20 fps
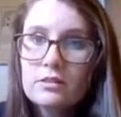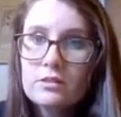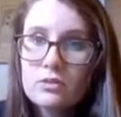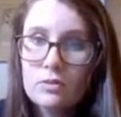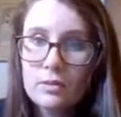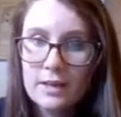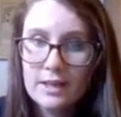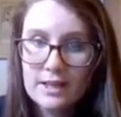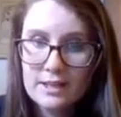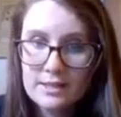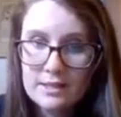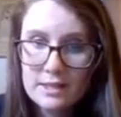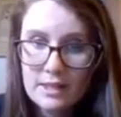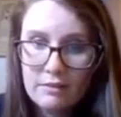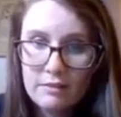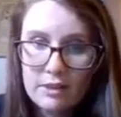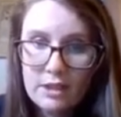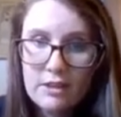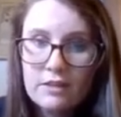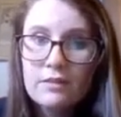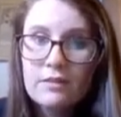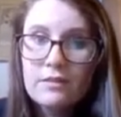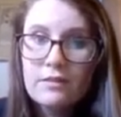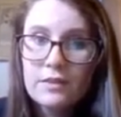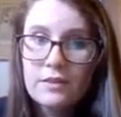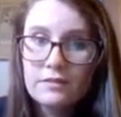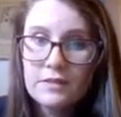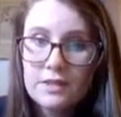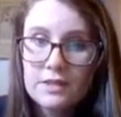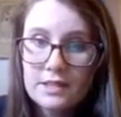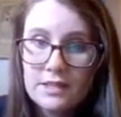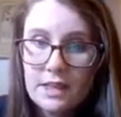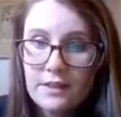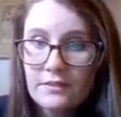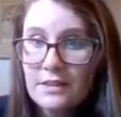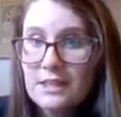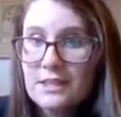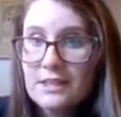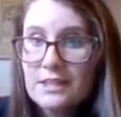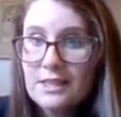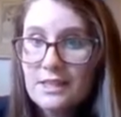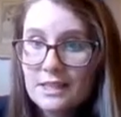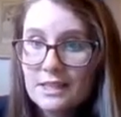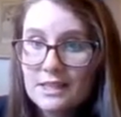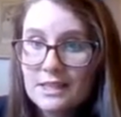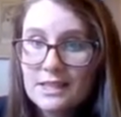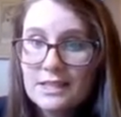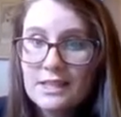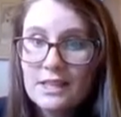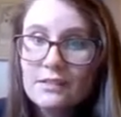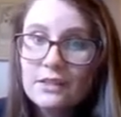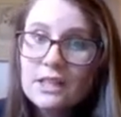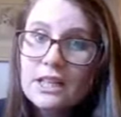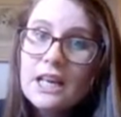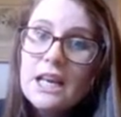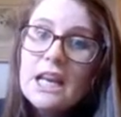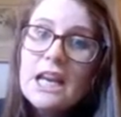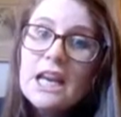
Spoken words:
27, 57, 67.